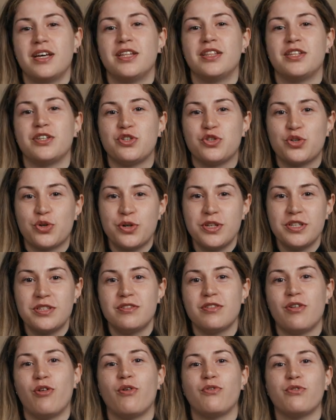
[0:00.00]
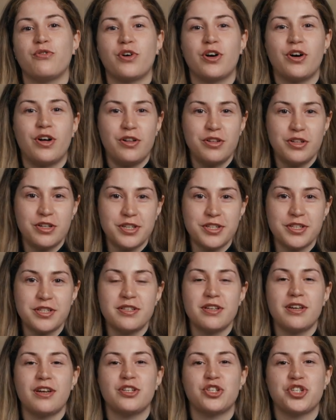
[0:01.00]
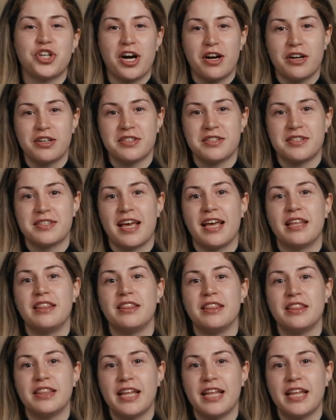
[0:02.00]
The choice of colors, charts, and